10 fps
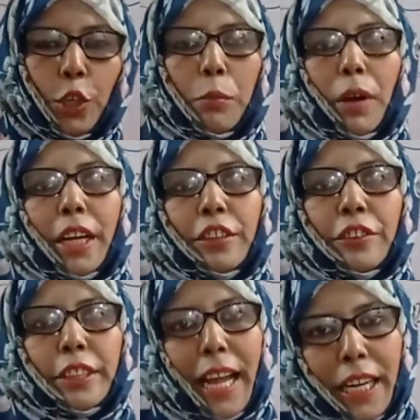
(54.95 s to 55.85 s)
your
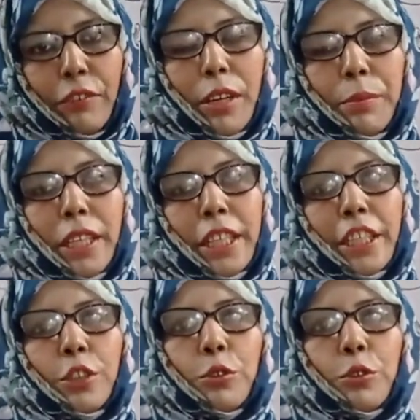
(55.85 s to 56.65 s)
mind that will be lead